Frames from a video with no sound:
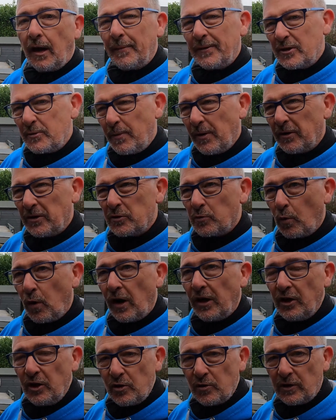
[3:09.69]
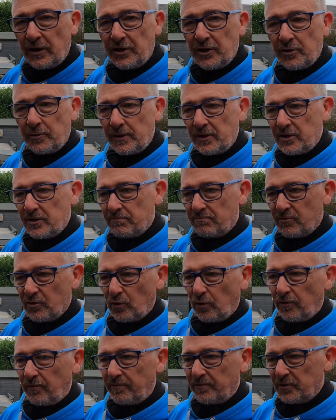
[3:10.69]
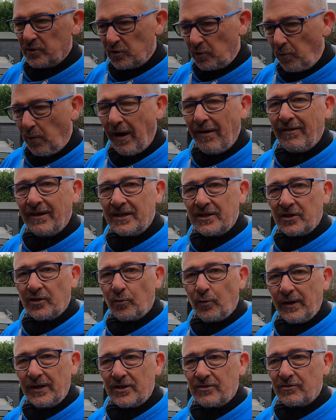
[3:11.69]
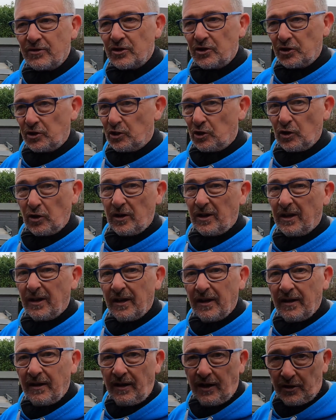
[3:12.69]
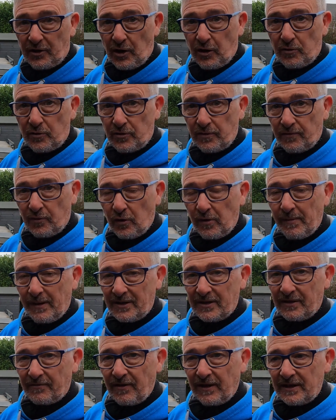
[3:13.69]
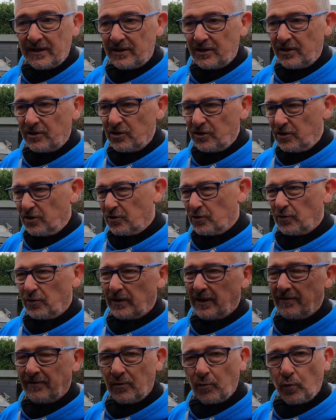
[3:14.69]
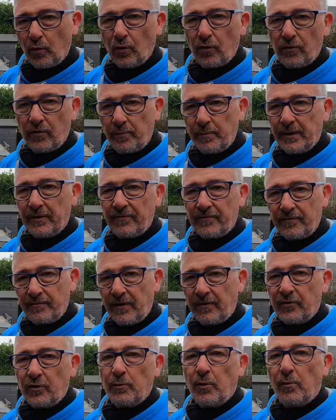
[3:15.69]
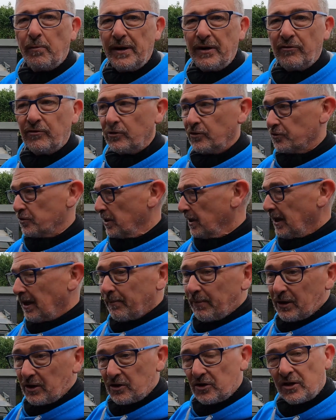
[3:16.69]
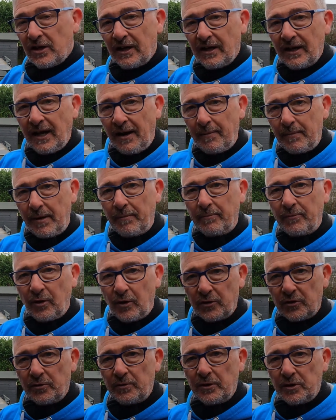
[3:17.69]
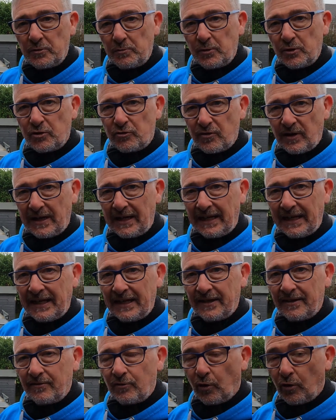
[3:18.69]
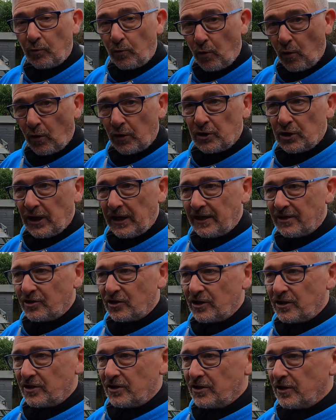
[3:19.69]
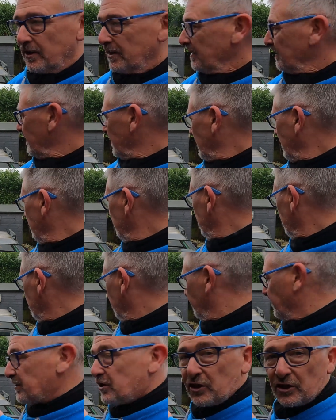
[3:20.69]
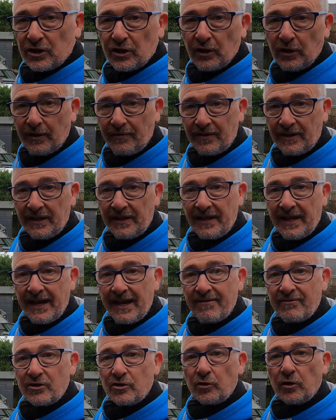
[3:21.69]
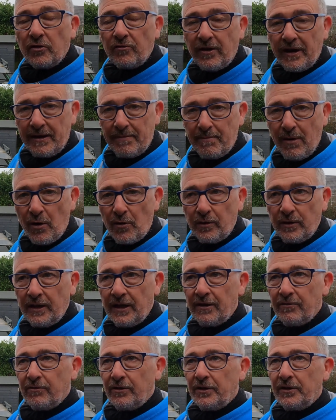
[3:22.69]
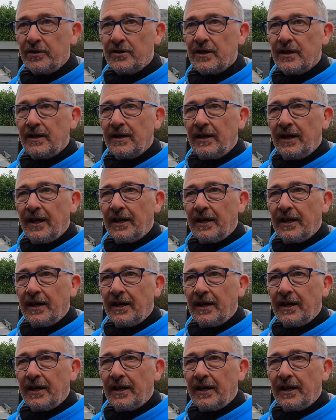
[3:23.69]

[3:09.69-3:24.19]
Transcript: I mean, to be honest, what I usually do is sort of somewhere into the winter is just chuck a dose of KoiMaster's Advantage in, just to sort of give the water a few more minerals, because I'm not doing as much trickling or water changes, but the fish are still living in there and still creating ammonia and